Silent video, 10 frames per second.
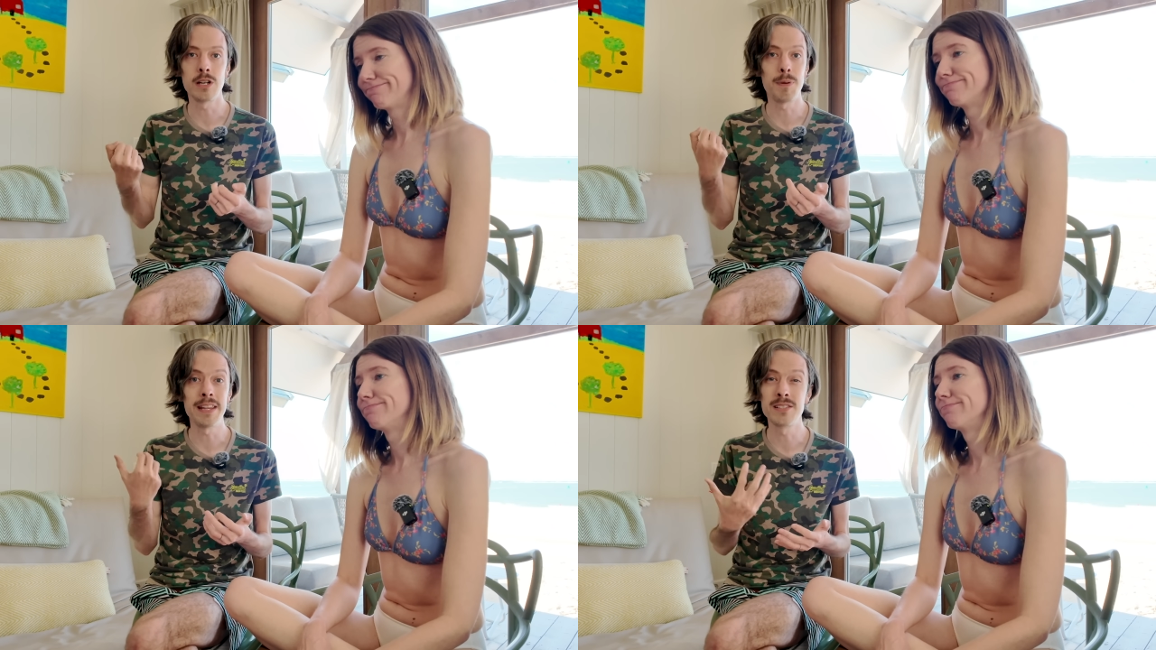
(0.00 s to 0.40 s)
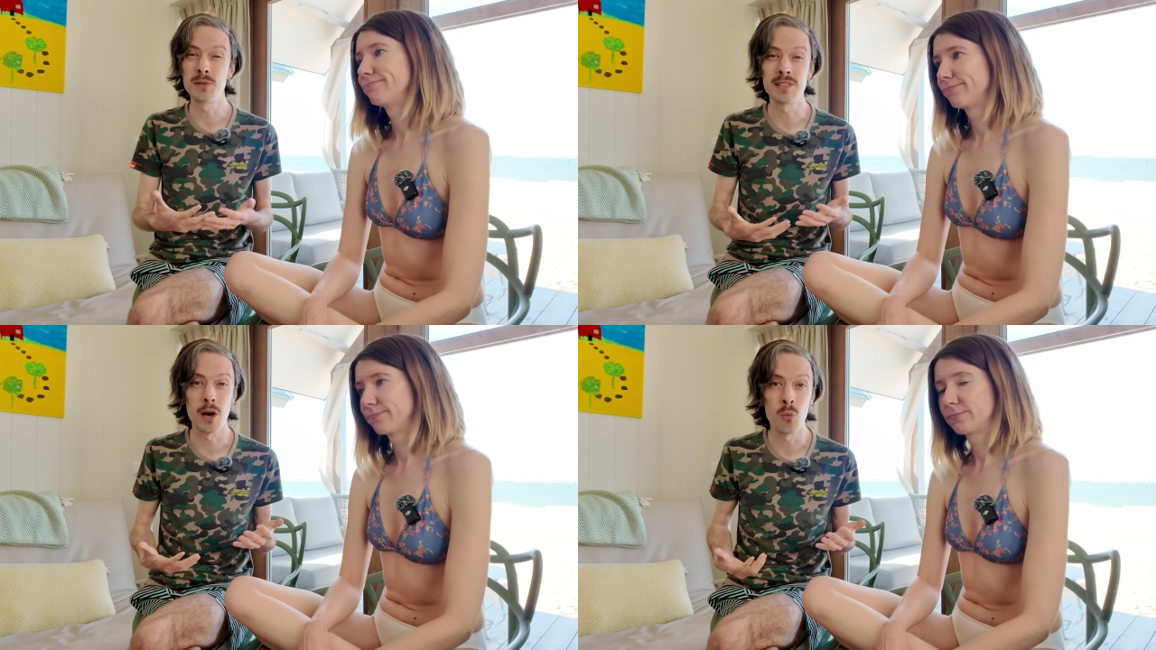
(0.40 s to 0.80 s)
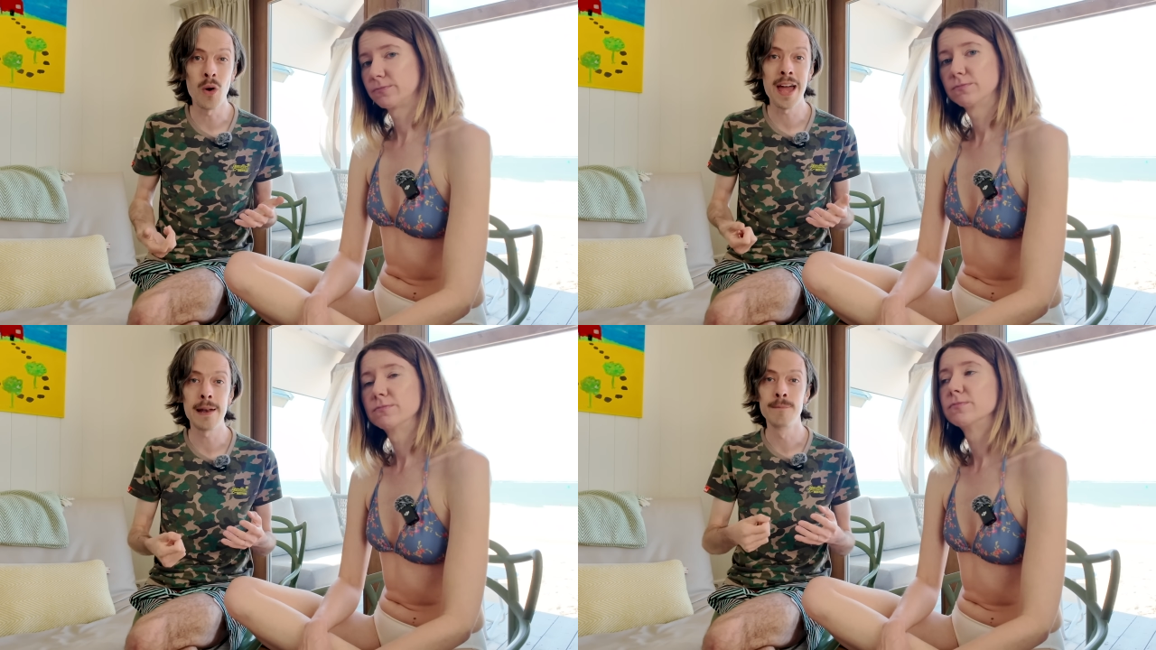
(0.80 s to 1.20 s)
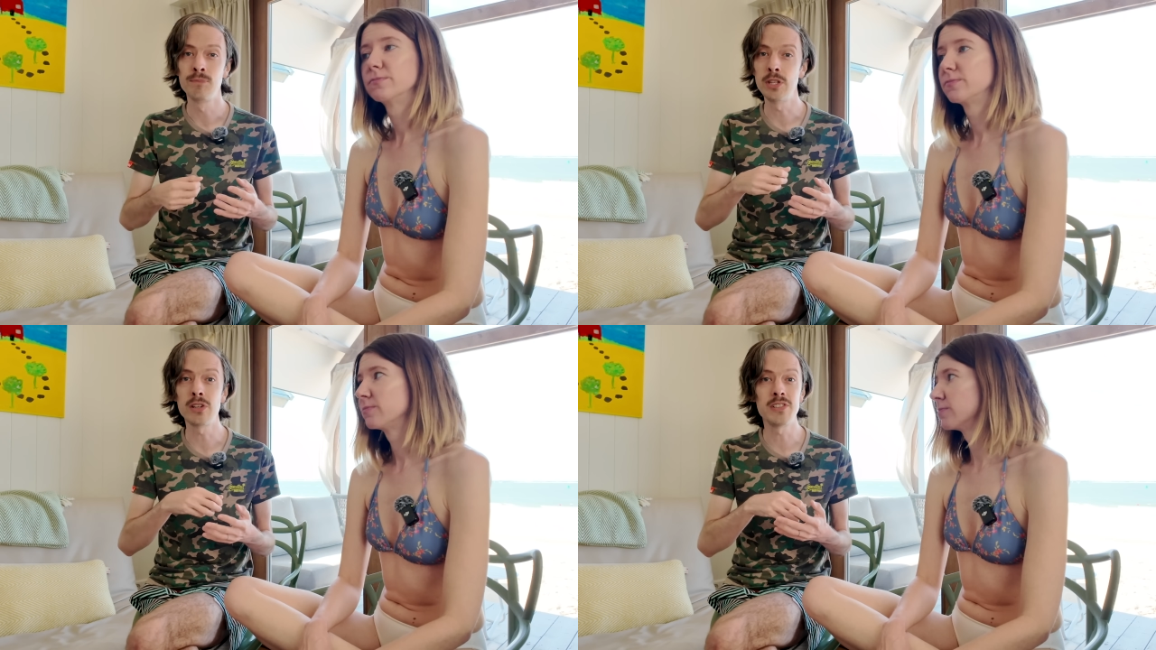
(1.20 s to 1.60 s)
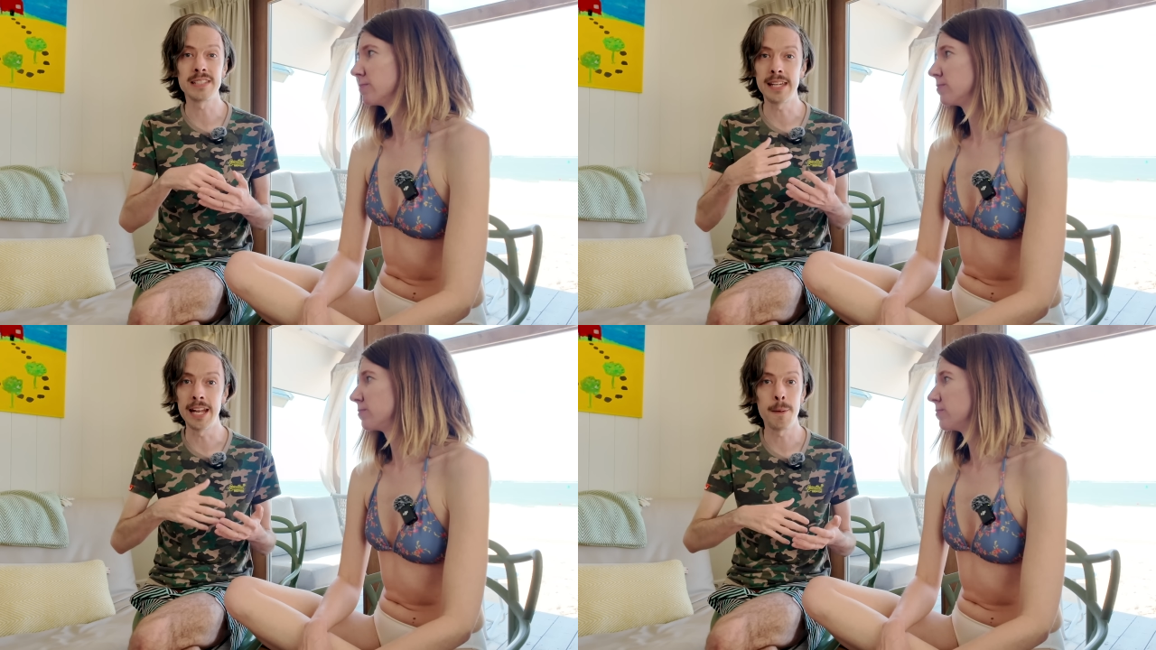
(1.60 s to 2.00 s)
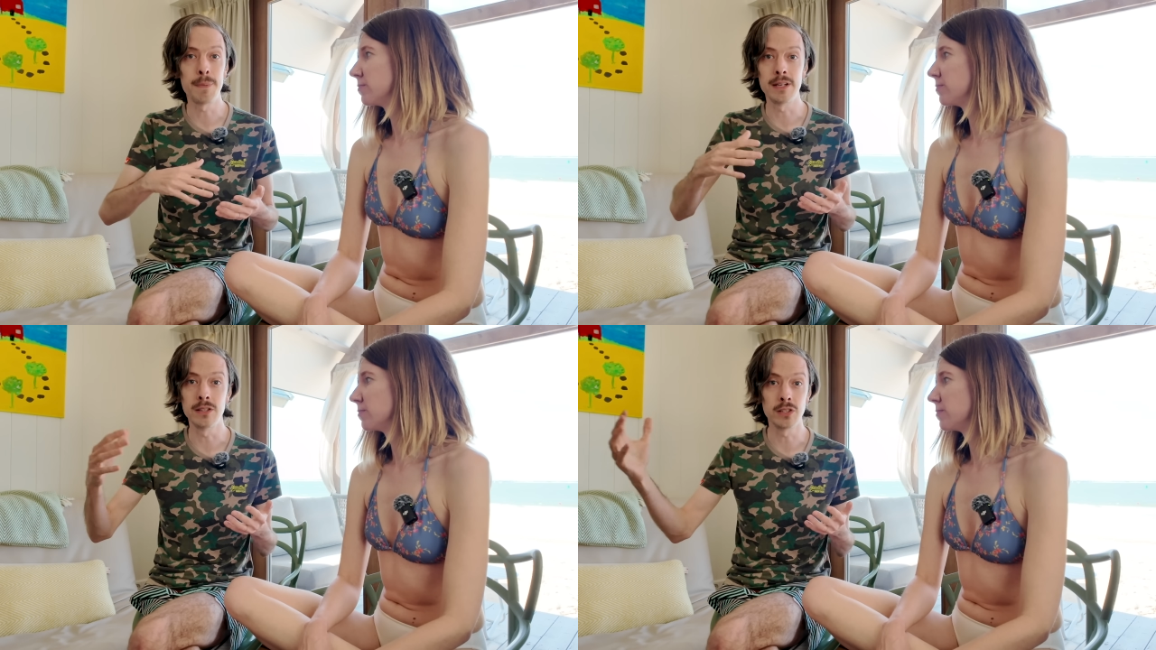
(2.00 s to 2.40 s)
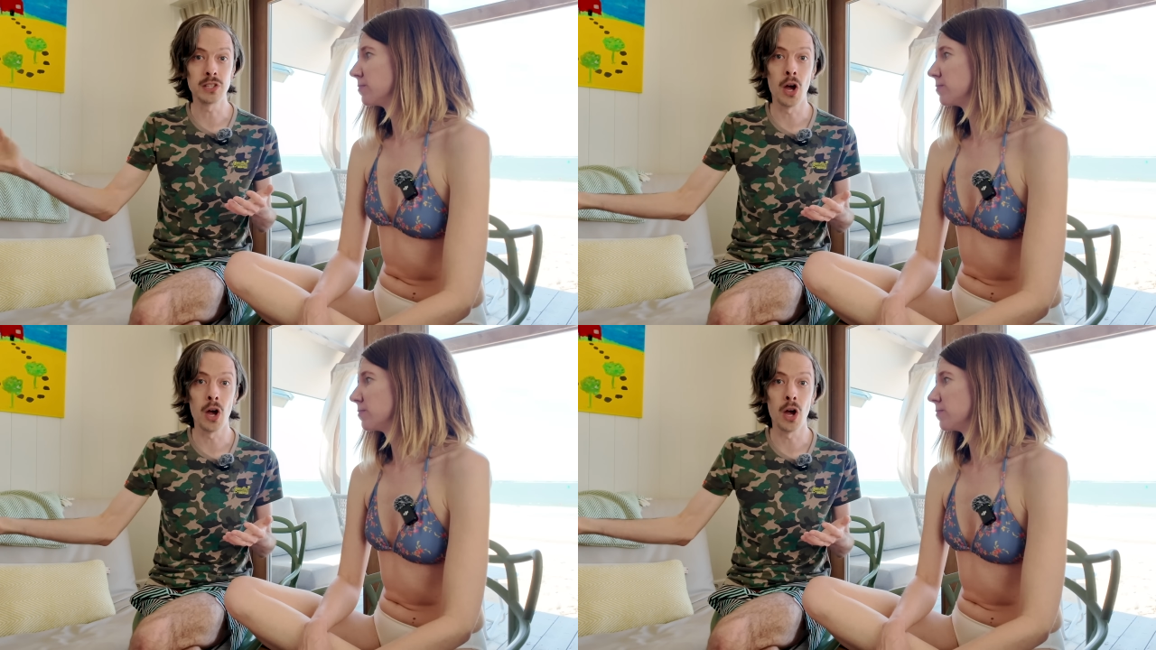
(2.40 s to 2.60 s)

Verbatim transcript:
Speaker 1: Your bathing suit's not wet. You can just get up and